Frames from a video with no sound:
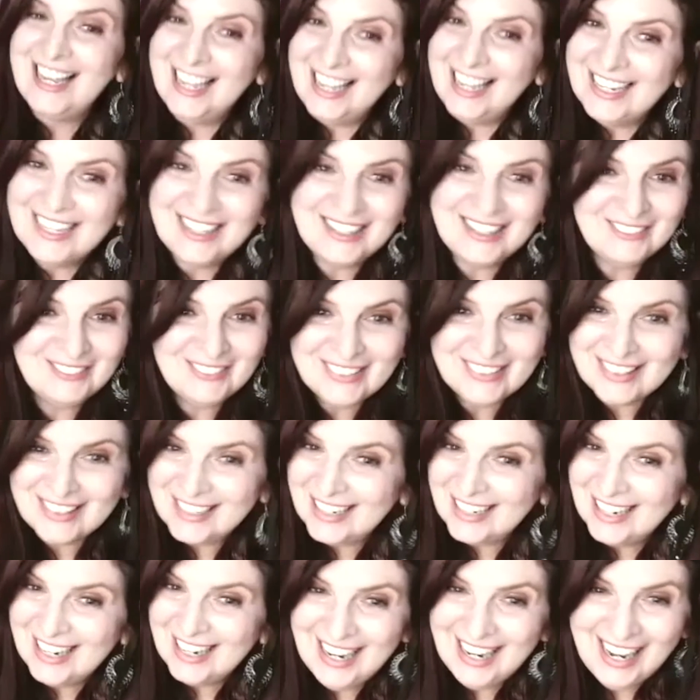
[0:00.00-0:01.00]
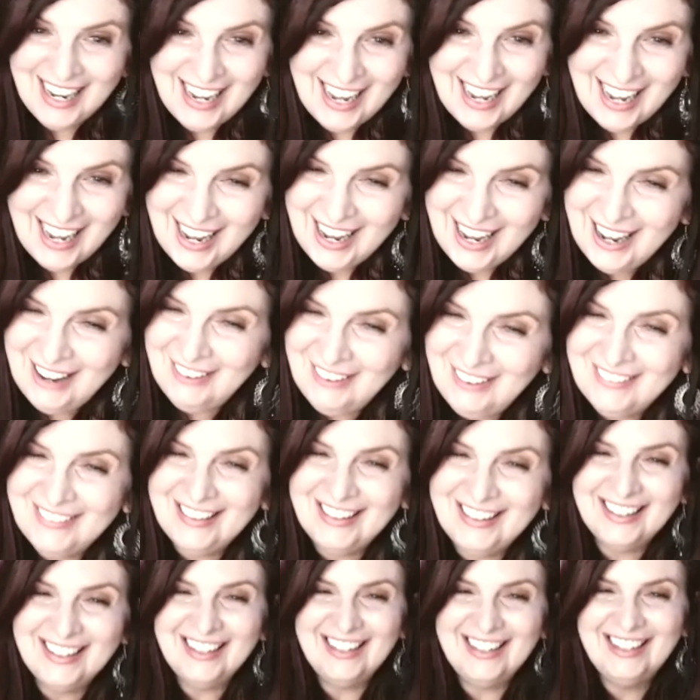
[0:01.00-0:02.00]
no idea. I
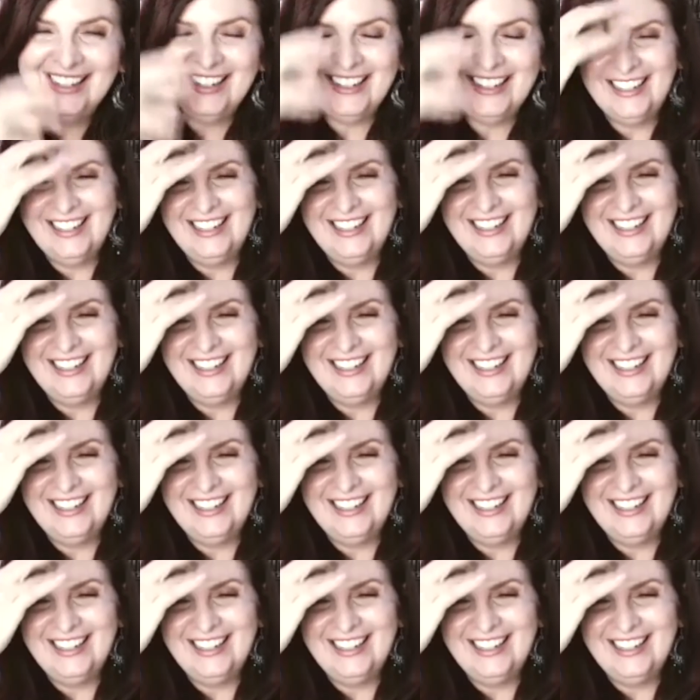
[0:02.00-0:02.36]
mean, the